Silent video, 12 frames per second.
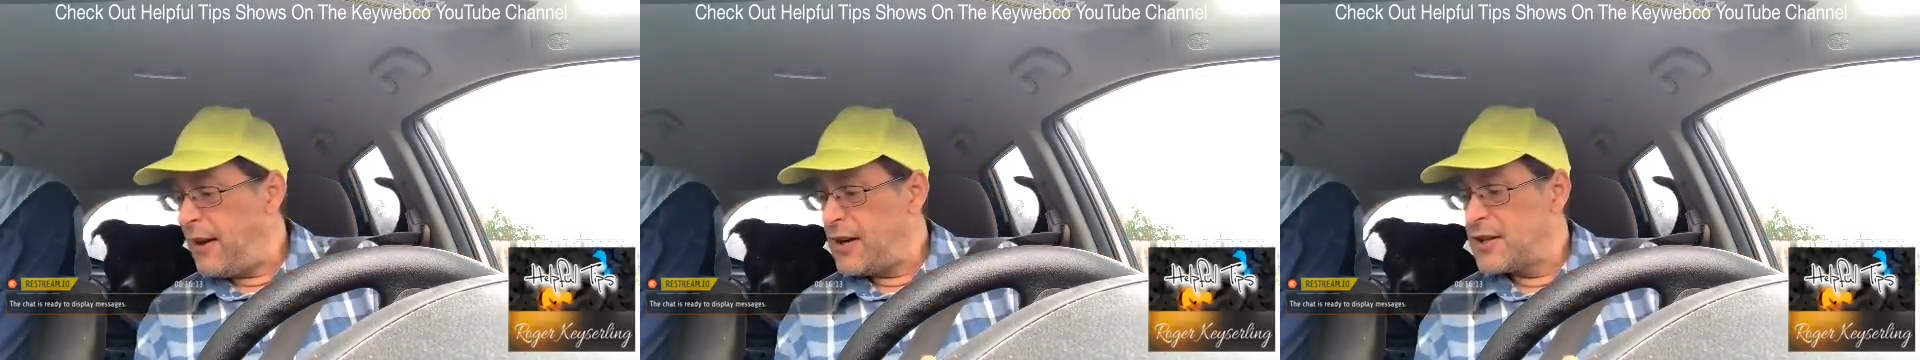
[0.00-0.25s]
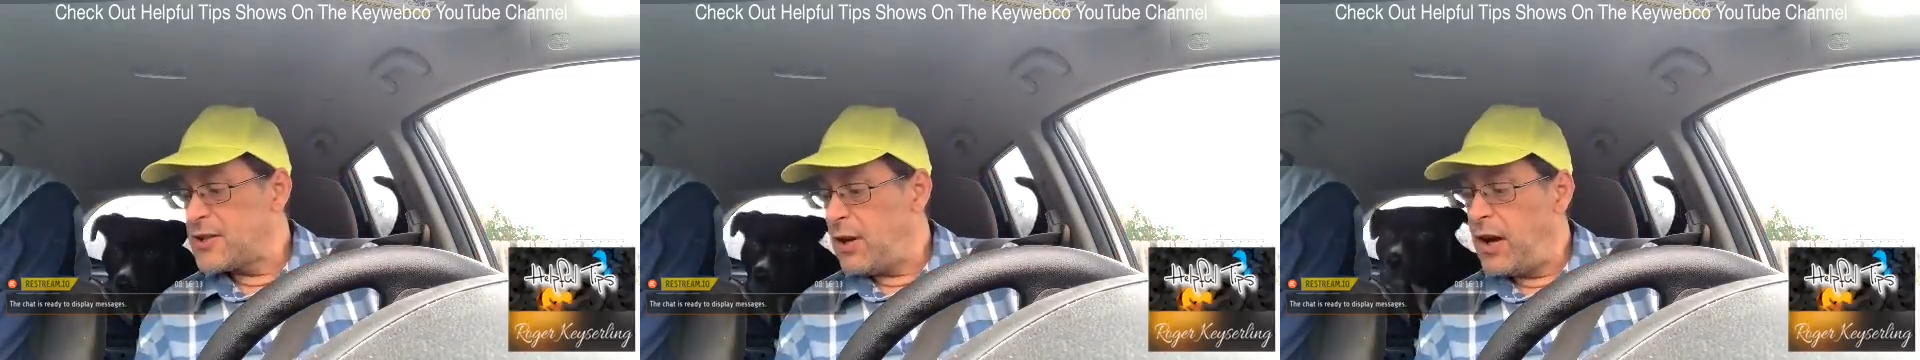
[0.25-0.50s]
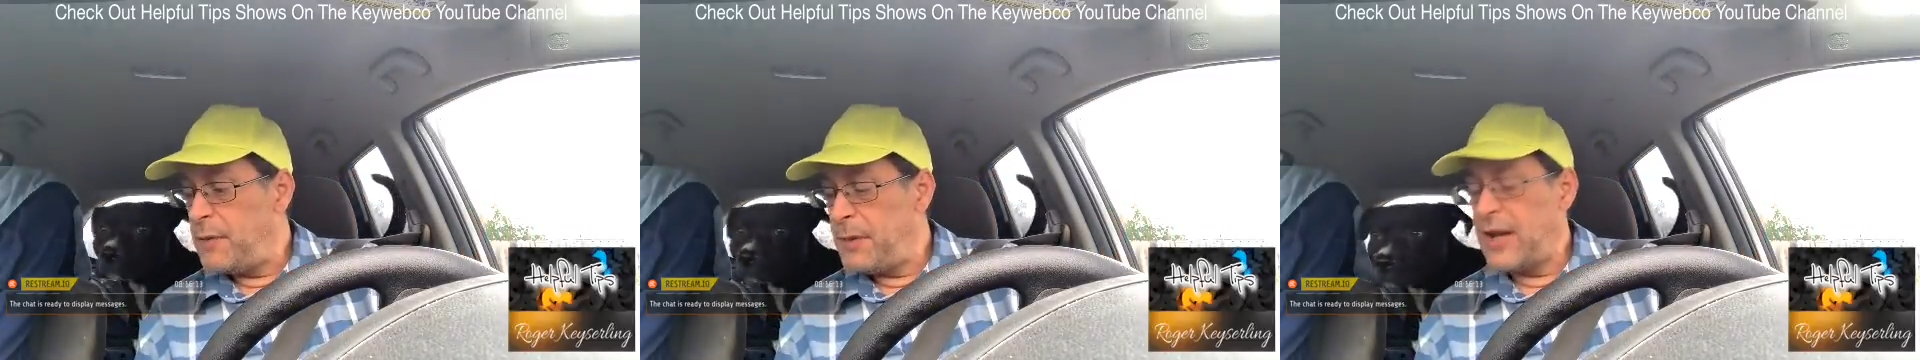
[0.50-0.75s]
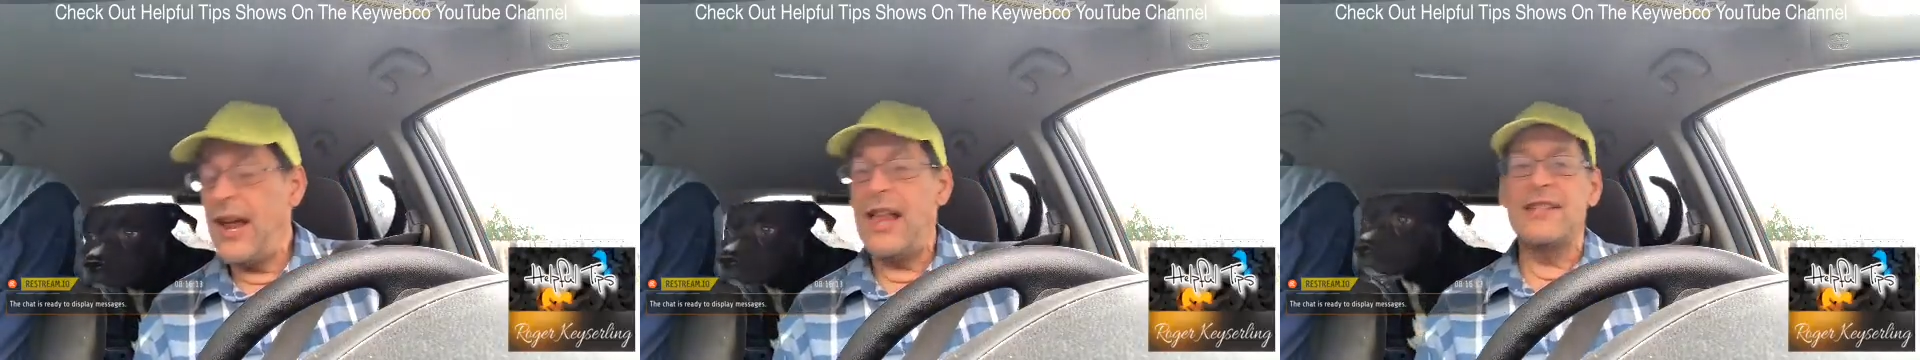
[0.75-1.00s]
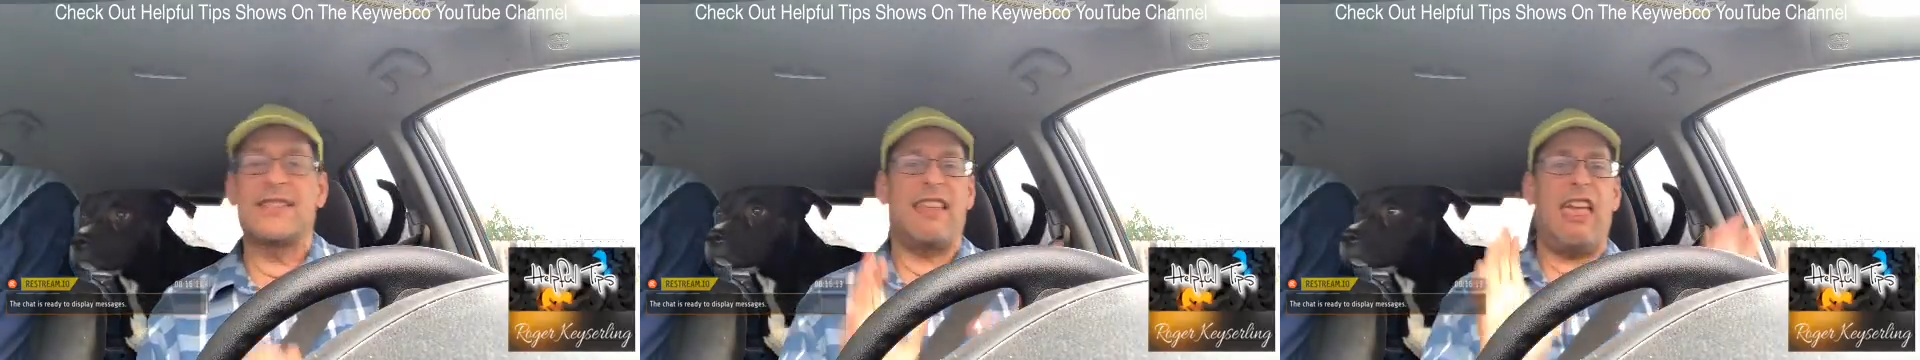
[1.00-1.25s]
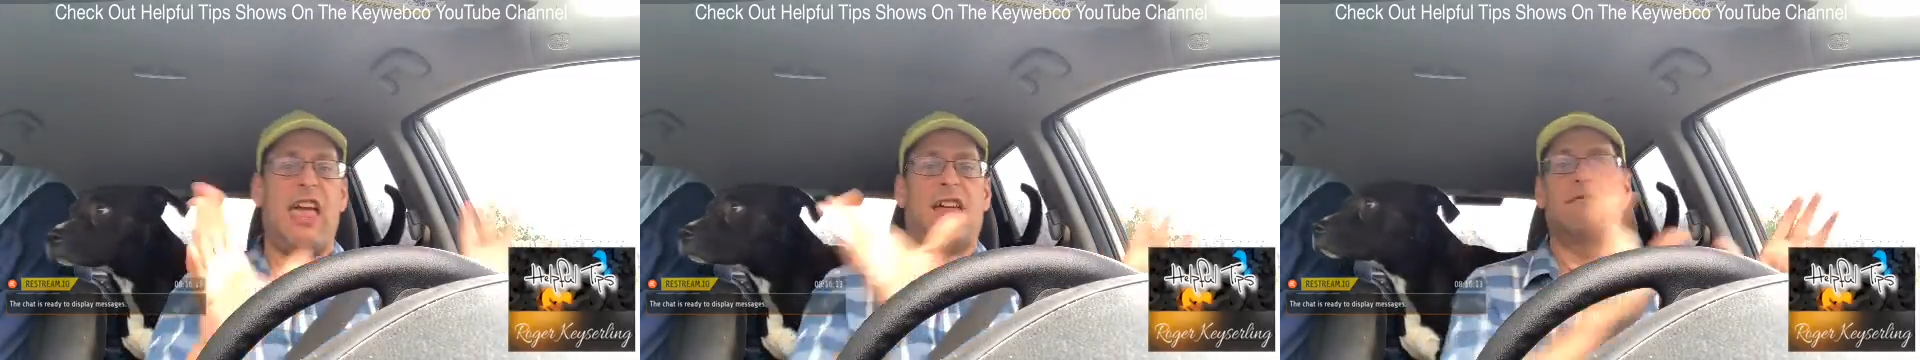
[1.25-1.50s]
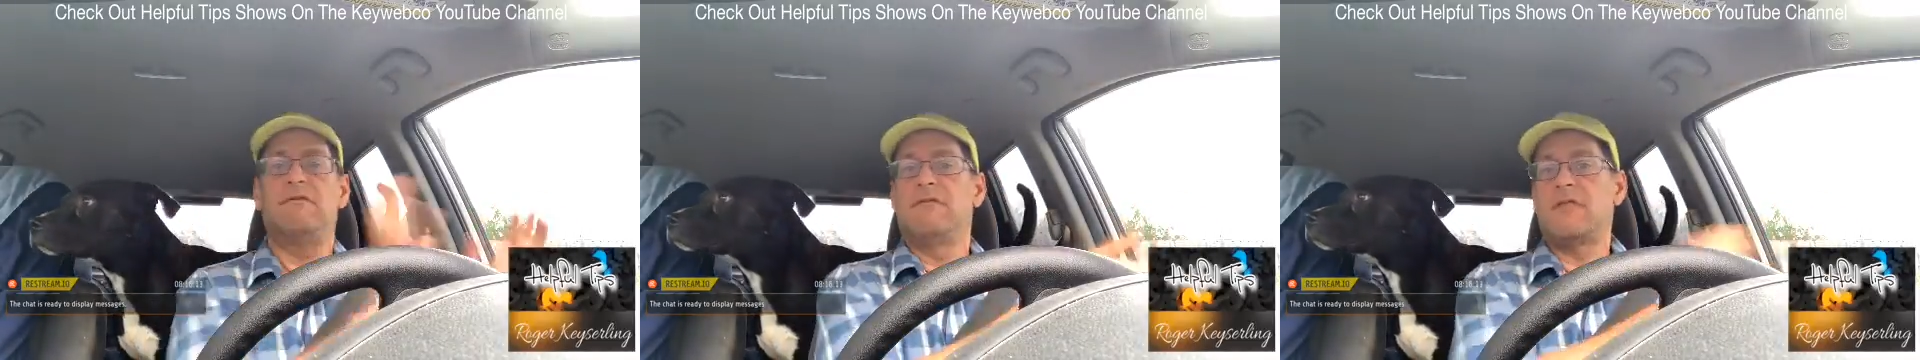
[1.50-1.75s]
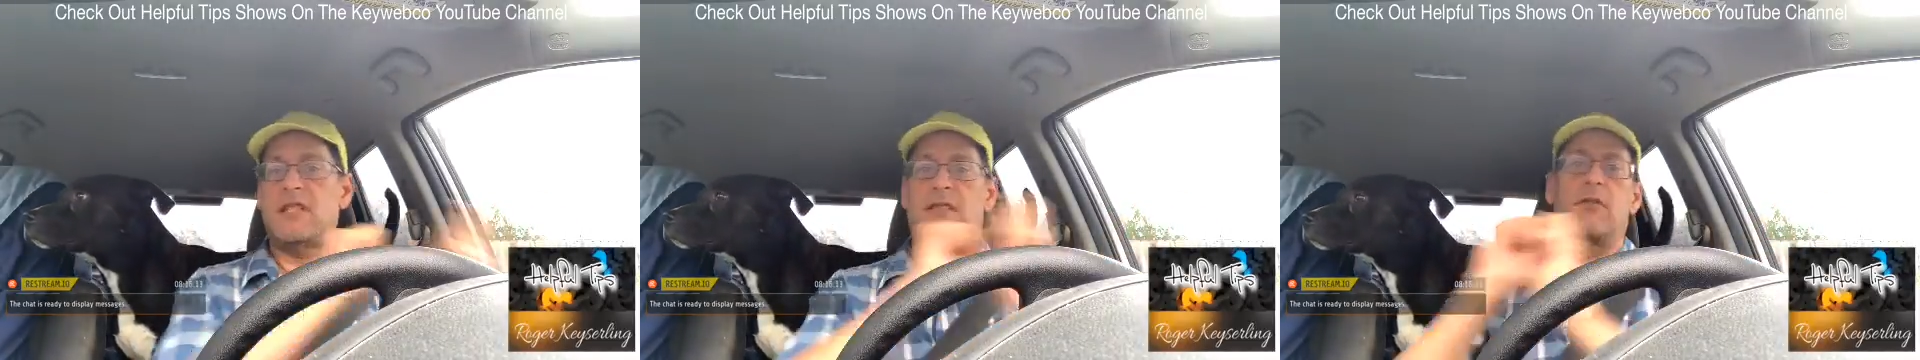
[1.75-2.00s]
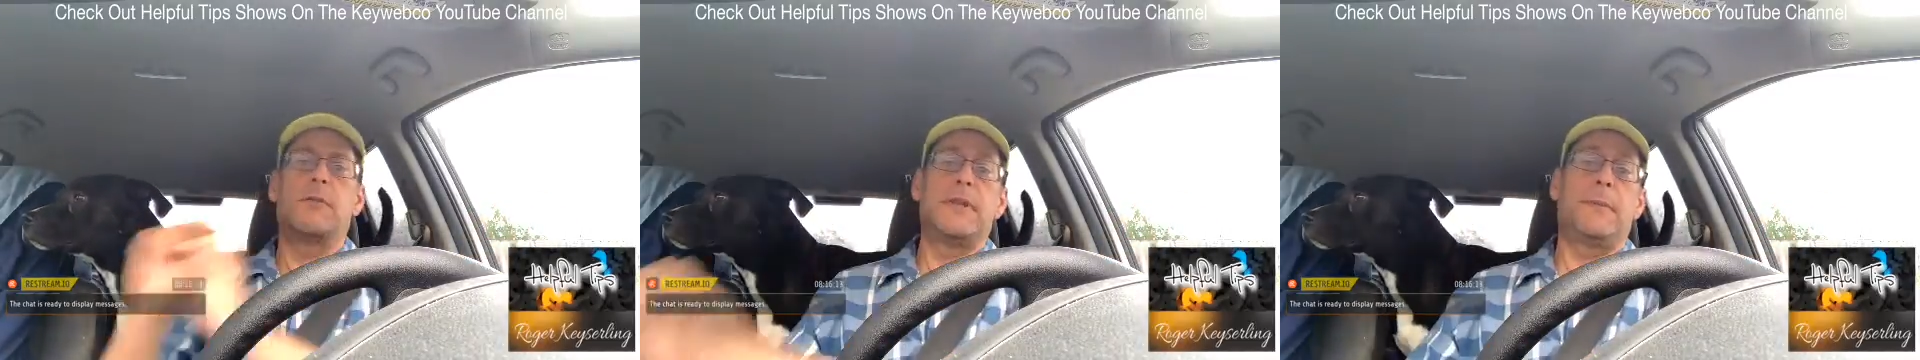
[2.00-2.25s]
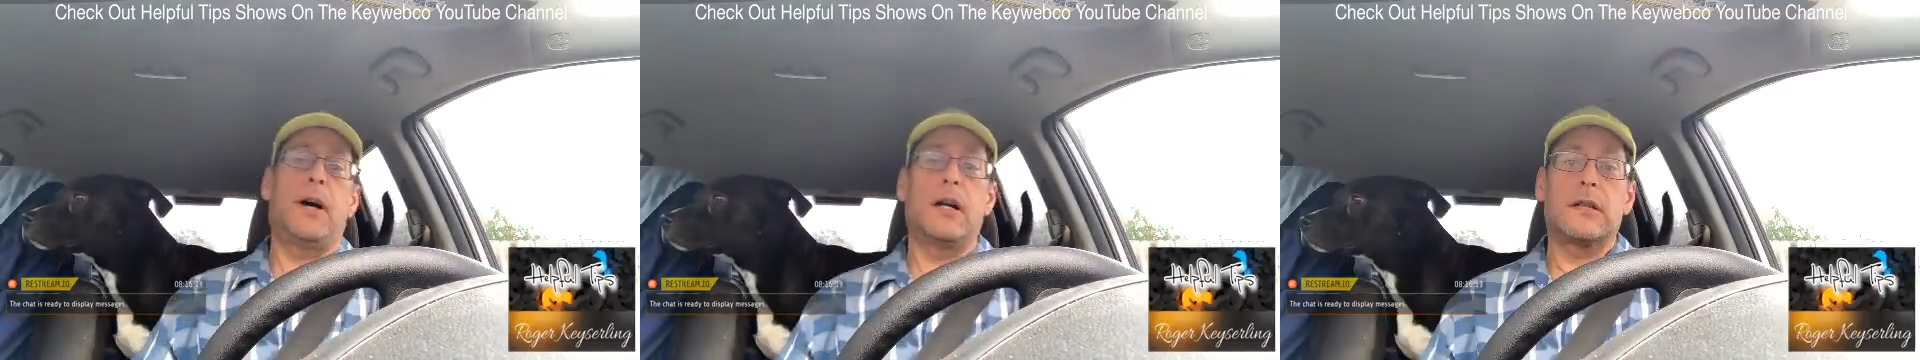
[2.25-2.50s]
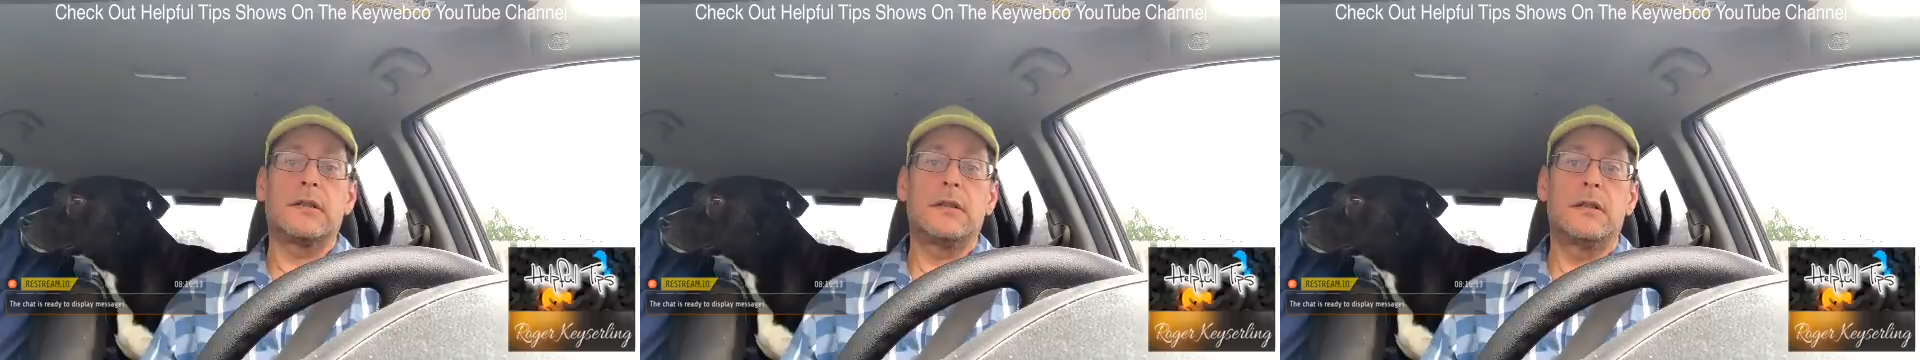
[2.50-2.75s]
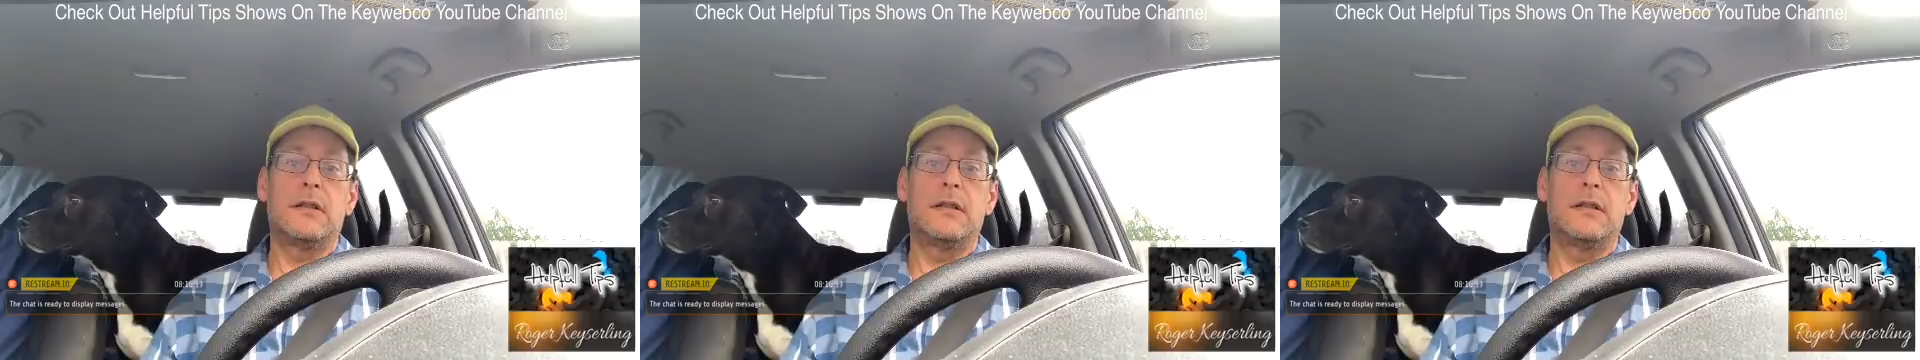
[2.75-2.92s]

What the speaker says: $100? Yeah, just throw them in the box.